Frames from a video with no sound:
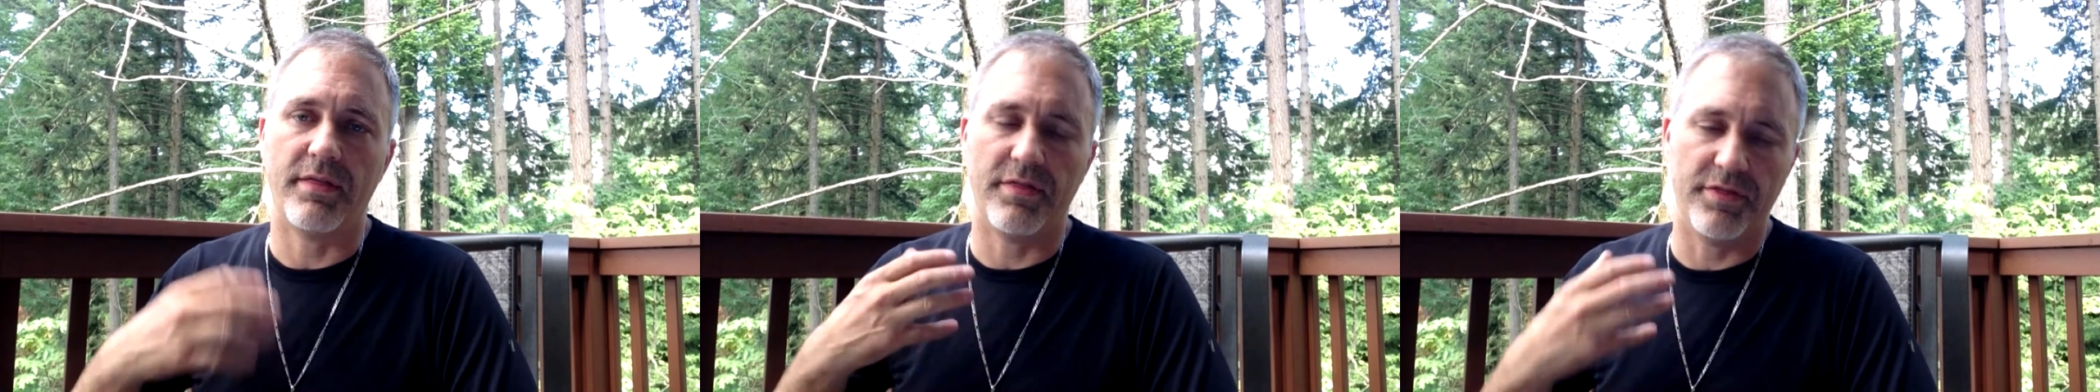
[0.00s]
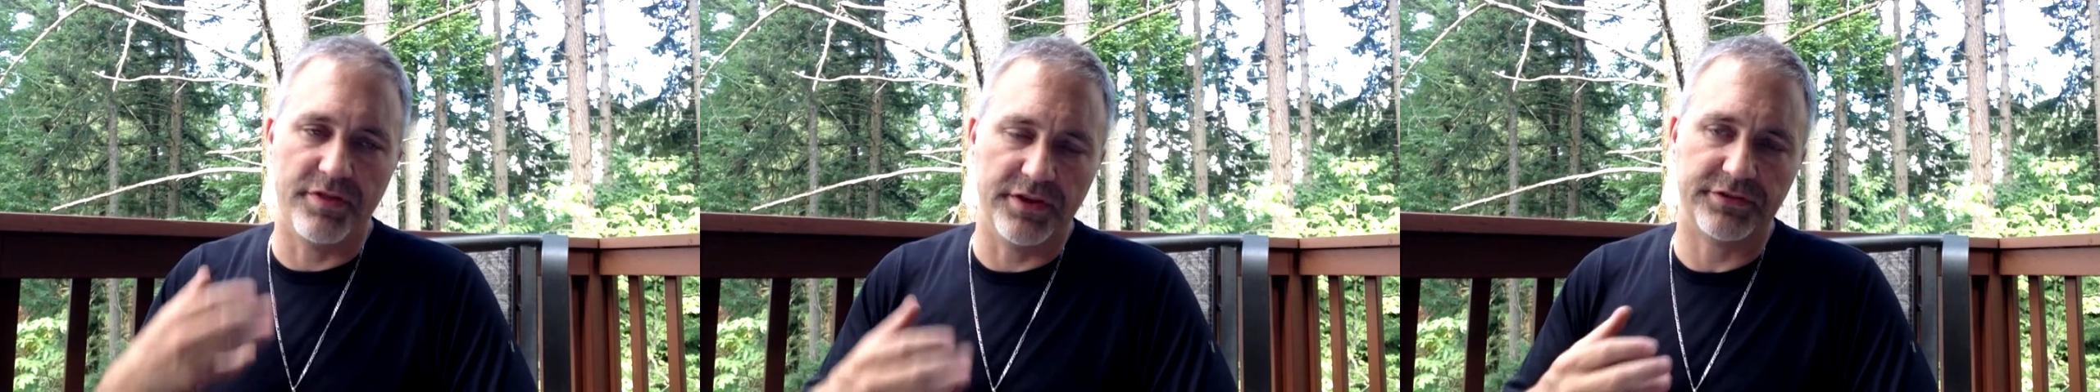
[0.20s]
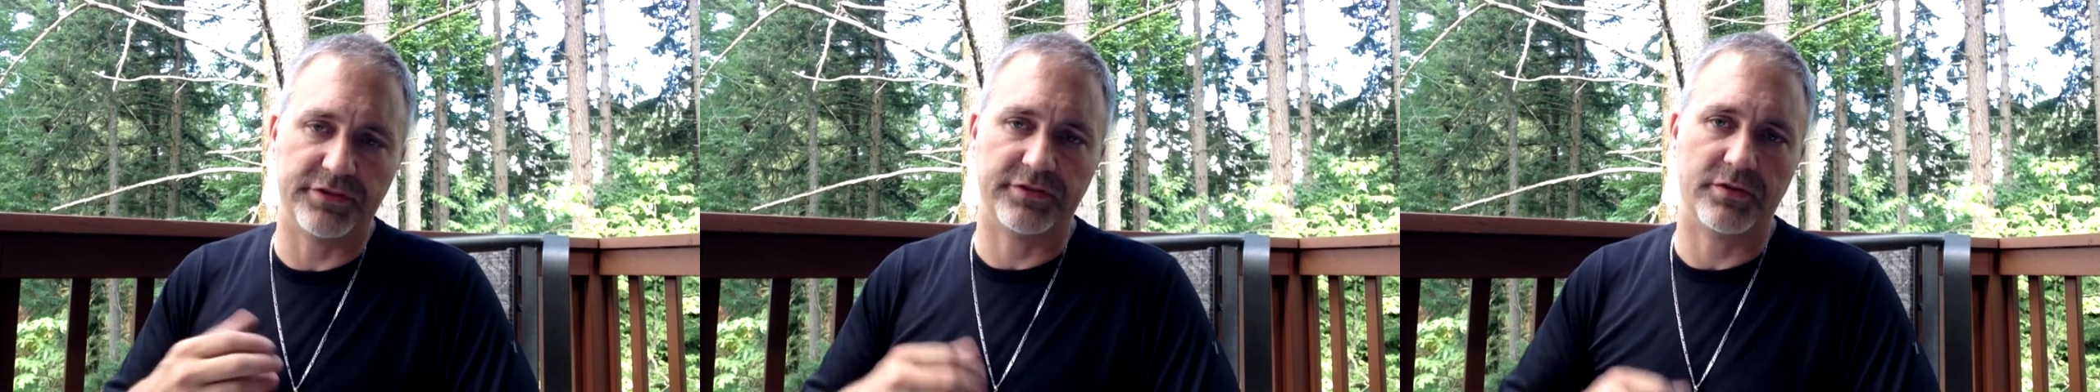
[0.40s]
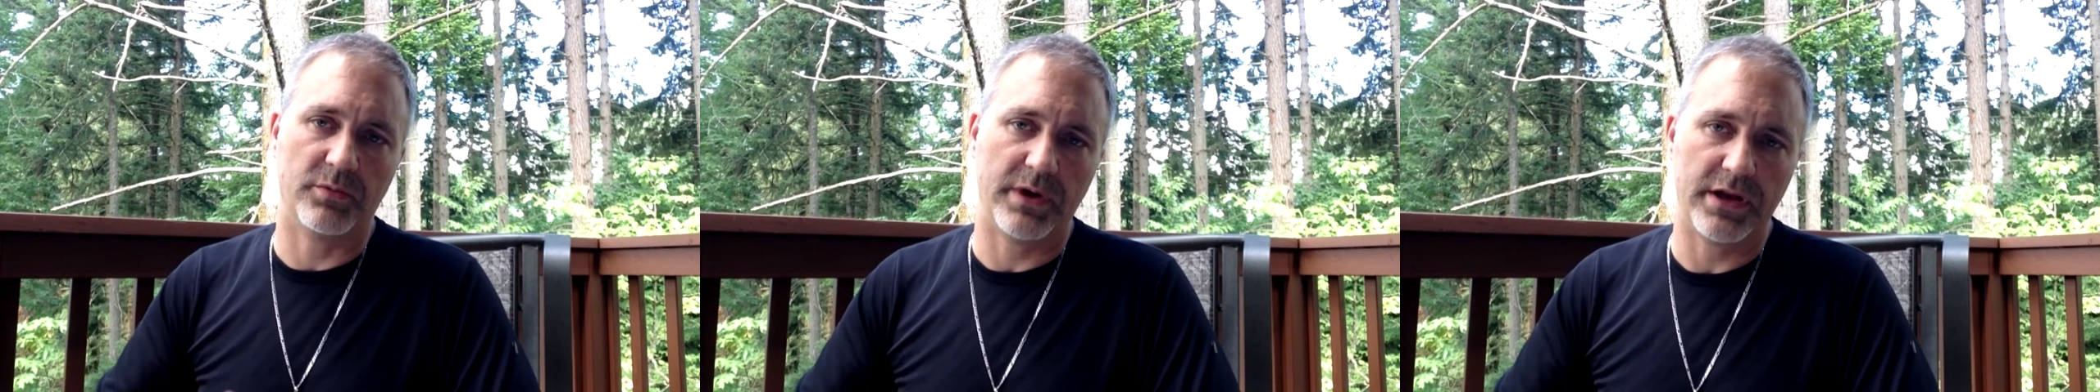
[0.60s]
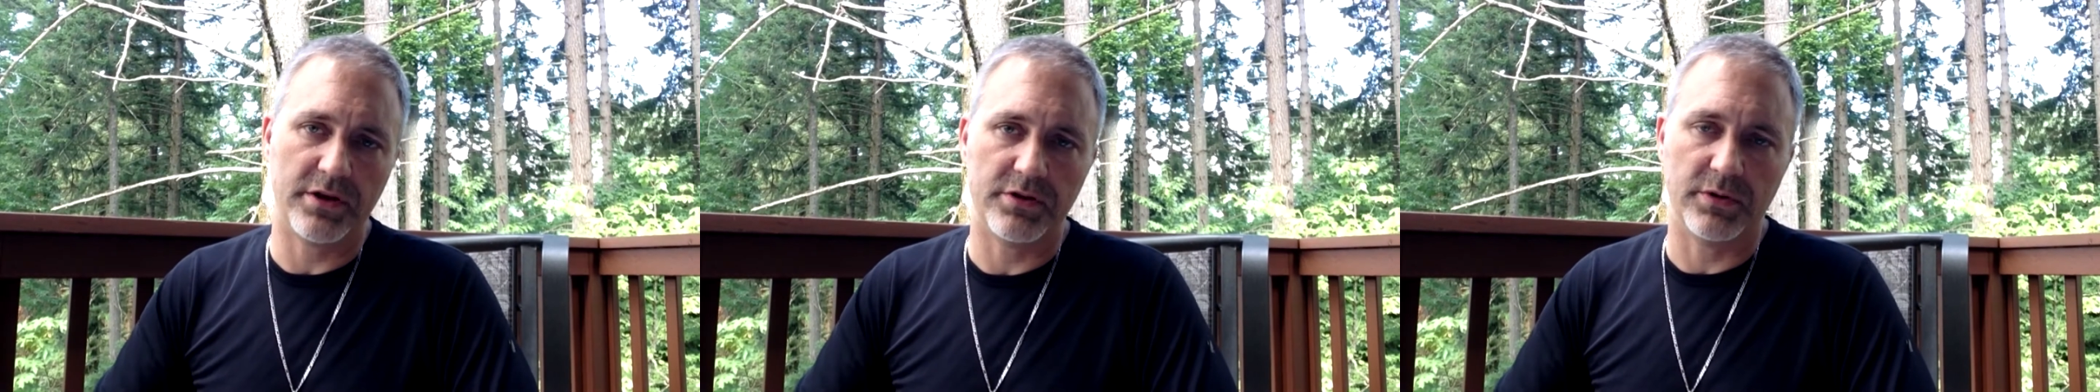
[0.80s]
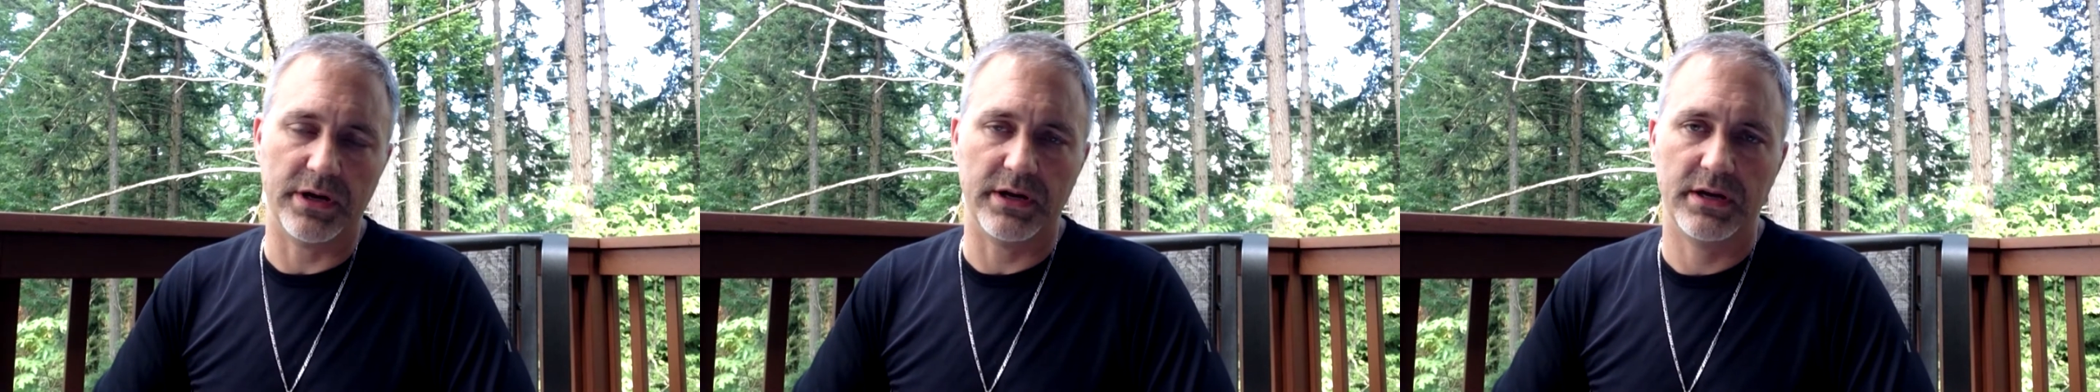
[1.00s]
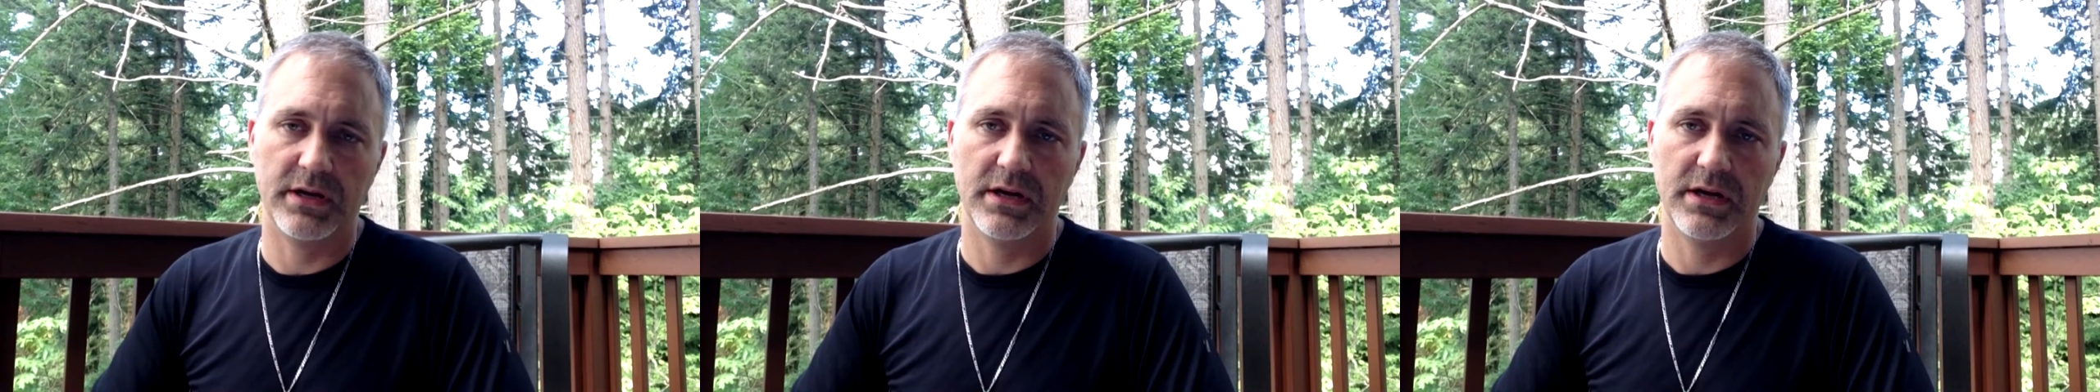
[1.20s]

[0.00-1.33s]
this is the way to do it.